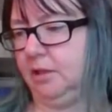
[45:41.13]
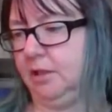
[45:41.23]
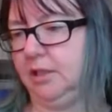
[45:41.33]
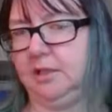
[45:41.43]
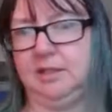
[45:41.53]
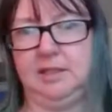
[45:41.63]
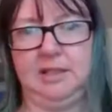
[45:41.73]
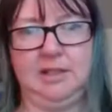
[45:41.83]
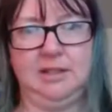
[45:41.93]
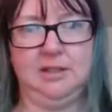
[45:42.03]
Let's see.
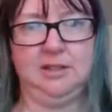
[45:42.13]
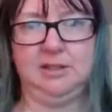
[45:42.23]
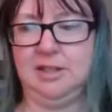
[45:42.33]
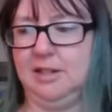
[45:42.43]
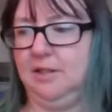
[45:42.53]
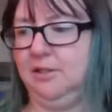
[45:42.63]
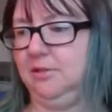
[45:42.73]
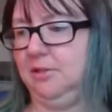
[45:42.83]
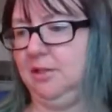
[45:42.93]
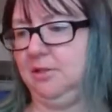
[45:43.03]
I'll just kind of go
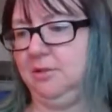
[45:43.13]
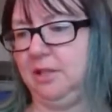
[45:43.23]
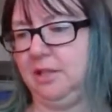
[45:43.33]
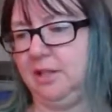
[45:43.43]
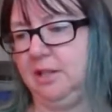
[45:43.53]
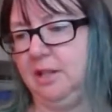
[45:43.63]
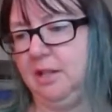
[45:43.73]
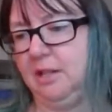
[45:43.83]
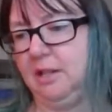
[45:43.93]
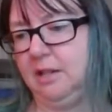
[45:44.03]
through this quick.
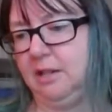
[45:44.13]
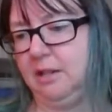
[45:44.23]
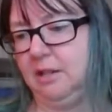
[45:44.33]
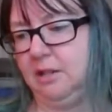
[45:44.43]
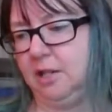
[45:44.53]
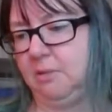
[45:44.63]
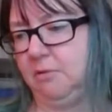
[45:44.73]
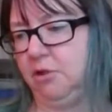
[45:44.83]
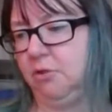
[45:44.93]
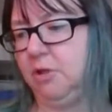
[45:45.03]

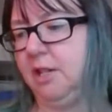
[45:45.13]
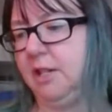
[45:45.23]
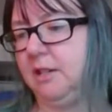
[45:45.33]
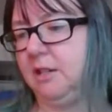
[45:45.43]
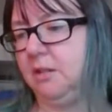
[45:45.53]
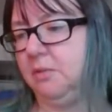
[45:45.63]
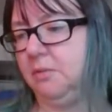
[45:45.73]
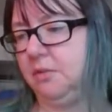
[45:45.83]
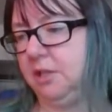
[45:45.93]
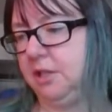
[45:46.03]
Chapter
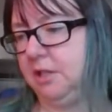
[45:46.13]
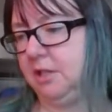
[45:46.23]
12.